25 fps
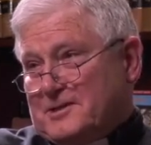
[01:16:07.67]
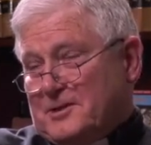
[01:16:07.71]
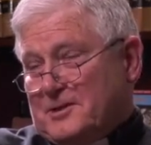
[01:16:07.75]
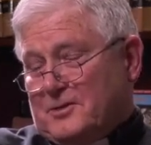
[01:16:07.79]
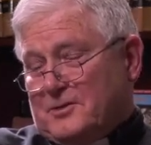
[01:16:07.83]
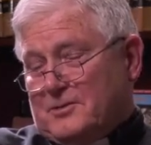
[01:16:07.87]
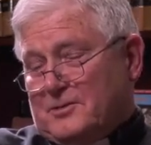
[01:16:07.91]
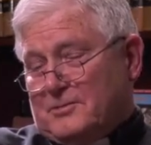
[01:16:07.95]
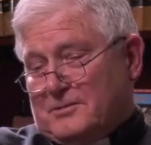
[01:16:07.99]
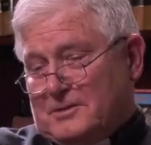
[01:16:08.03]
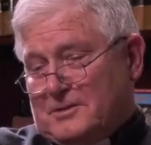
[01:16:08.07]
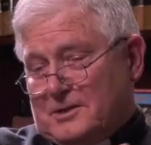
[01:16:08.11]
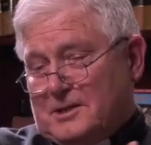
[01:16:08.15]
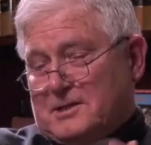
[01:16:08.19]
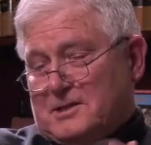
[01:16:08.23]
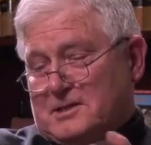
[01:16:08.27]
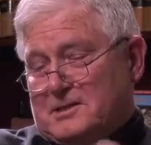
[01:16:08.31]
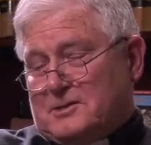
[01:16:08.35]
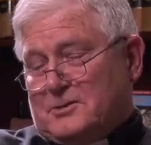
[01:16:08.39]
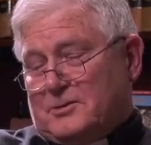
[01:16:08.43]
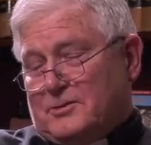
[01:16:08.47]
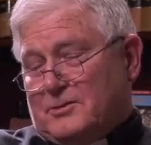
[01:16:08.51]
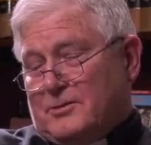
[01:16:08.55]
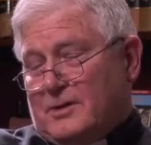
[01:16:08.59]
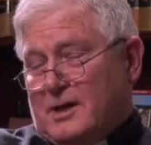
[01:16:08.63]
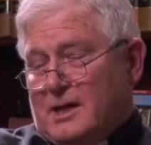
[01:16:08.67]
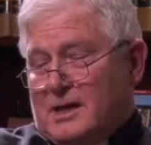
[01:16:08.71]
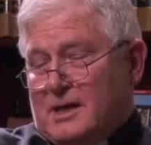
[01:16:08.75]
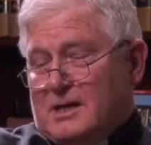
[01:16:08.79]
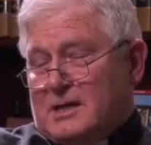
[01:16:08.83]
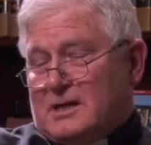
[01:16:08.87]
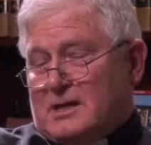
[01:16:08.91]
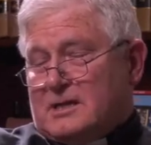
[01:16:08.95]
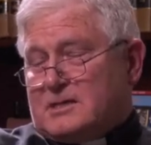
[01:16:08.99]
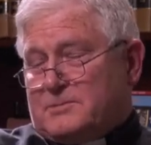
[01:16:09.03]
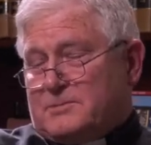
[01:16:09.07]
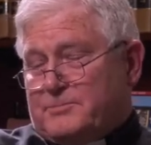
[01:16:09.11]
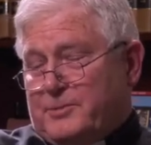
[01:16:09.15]
So these two
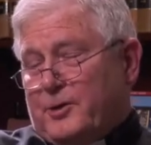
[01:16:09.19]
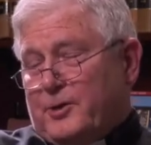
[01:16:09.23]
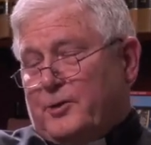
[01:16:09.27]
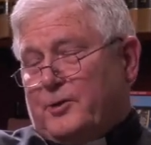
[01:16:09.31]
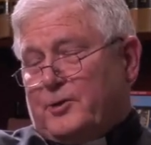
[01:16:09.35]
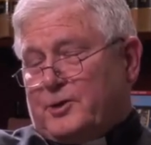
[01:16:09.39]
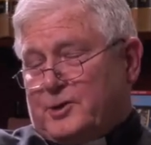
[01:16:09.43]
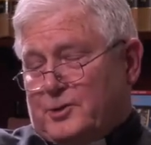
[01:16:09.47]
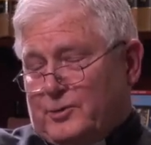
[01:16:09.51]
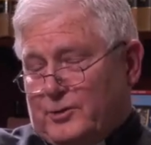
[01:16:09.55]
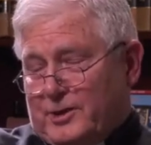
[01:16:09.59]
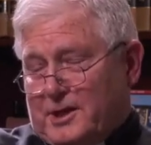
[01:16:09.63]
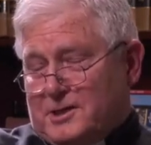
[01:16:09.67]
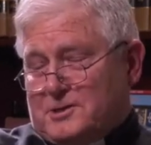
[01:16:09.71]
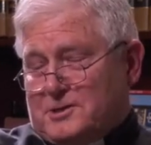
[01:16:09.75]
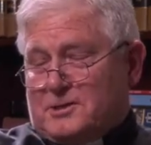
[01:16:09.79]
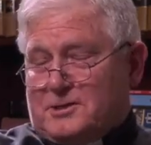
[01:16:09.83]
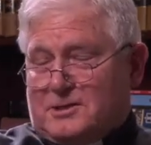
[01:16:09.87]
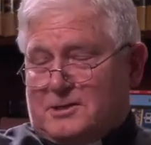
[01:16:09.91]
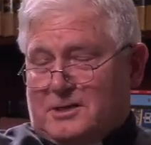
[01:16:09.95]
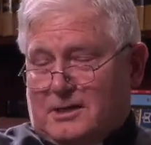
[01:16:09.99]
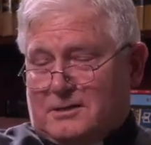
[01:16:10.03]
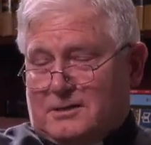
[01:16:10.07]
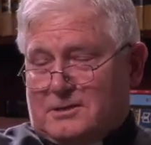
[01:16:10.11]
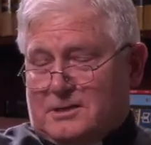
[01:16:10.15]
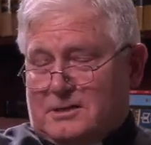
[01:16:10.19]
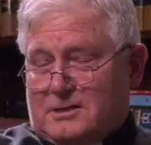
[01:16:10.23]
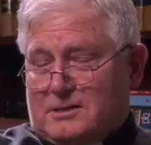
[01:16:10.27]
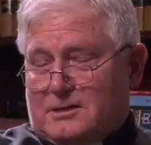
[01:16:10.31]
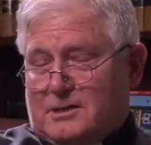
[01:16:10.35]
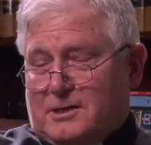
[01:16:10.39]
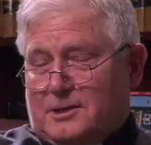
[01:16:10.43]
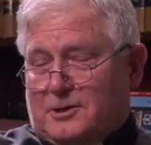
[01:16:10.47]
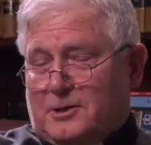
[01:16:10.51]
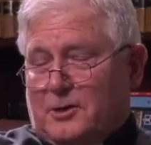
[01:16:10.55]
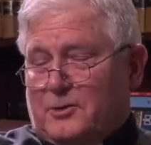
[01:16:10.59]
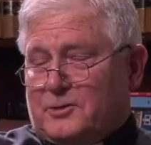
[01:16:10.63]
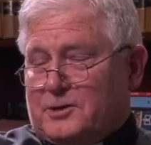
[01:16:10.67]
spiritual
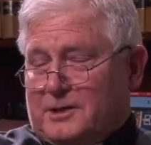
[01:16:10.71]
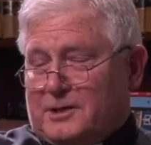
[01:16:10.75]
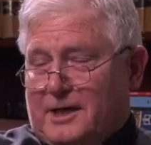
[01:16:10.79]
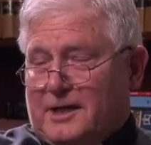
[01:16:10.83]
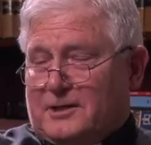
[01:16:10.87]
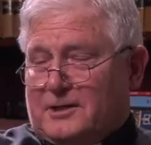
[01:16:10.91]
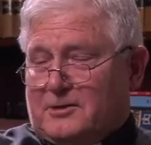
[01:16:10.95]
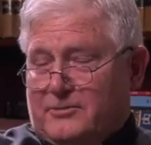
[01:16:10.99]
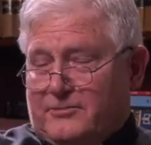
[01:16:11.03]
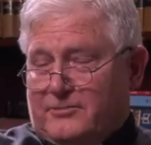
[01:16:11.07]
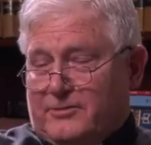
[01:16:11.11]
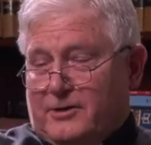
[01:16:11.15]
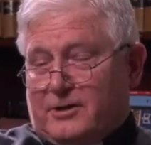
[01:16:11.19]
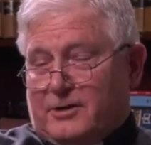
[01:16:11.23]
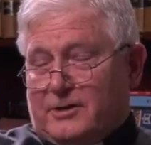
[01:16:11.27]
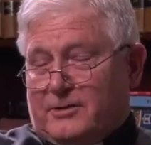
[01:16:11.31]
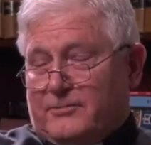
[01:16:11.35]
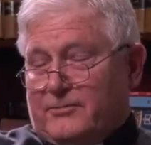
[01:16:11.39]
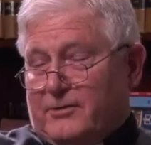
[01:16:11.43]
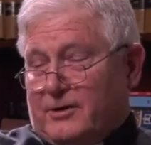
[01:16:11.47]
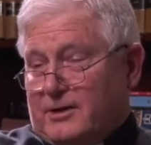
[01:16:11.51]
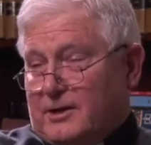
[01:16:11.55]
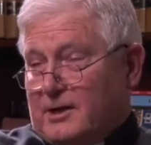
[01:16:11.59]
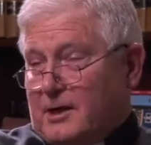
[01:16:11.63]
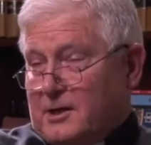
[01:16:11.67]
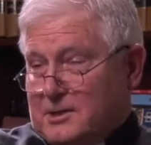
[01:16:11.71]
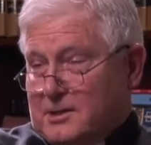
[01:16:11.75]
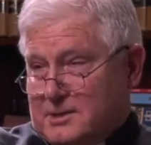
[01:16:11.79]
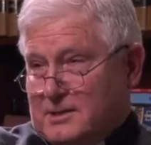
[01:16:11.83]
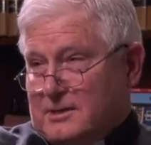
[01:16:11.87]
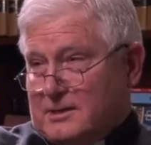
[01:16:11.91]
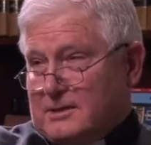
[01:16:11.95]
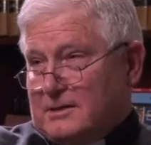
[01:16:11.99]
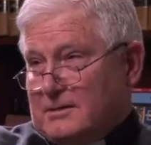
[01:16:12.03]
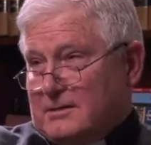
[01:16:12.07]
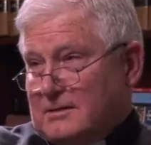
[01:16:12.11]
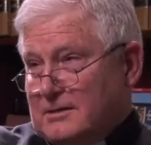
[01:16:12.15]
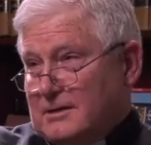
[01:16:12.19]
exercises can go together very, very
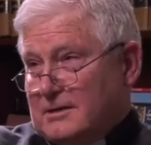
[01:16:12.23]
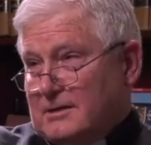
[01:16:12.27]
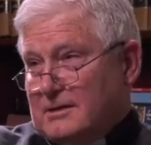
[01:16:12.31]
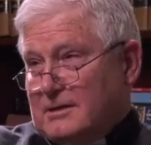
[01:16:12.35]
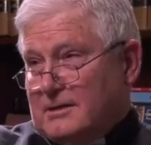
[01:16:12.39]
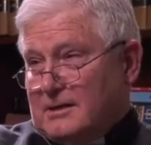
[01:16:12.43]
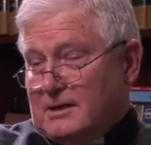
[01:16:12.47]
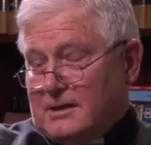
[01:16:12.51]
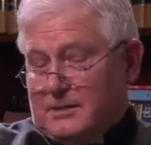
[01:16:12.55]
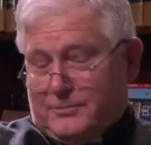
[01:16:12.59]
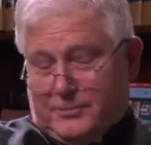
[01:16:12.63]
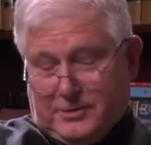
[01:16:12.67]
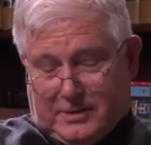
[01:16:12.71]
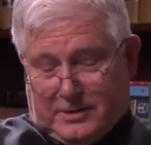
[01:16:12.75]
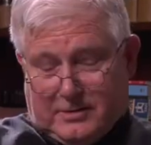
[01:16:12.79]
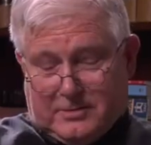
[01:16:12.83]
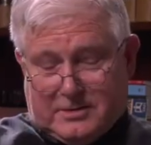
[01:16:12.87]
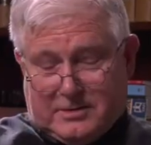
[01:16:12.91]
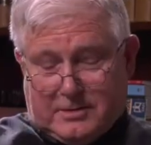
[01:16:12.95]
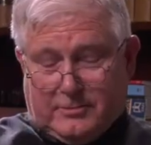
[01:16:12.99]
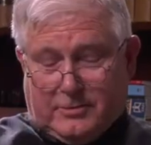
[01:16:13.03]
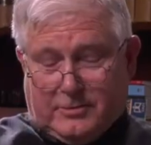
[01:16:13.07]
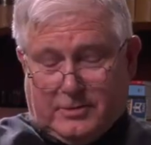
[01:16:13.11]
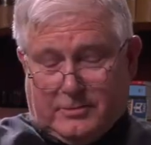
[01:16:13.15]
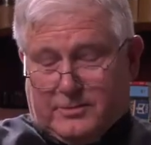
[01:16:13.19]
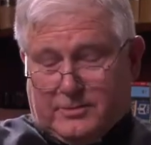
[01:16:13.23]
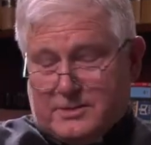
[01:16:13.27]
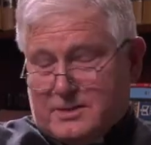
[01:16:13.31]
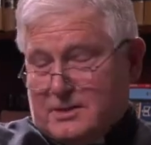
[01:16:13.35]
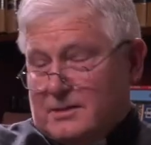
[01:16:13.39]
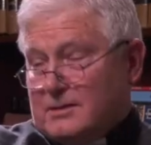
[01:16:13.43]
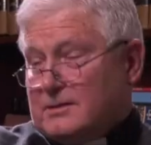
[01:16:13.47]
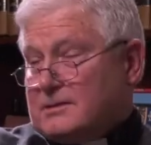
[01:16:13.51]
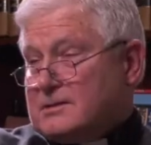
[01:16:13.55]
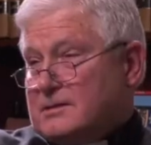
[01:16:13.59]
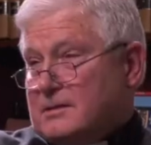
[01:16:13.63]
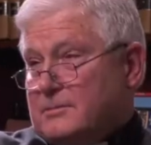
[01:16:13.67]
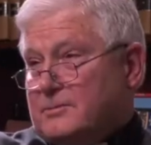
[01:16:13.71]
nicely and produce some good
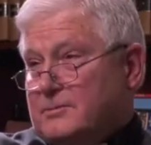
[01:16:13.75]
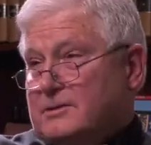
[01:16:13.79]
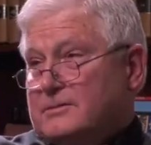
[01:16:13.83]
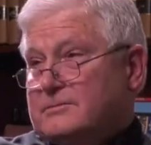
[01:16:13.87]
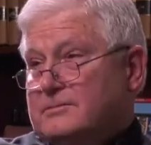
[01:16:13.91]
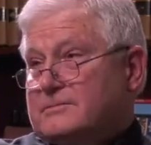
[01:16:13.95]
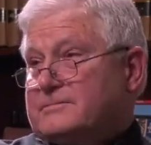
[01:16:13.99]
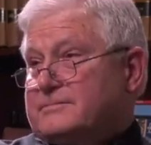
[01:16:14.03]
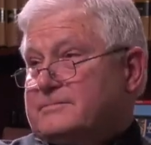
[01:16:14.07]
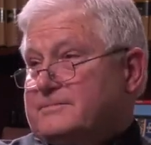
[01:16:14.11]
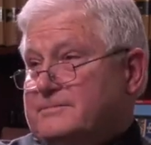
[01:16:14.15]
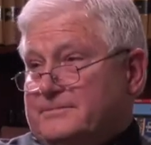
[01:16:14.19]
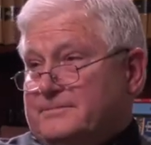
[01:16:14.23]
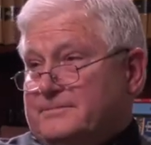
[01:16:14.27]
results, I believe.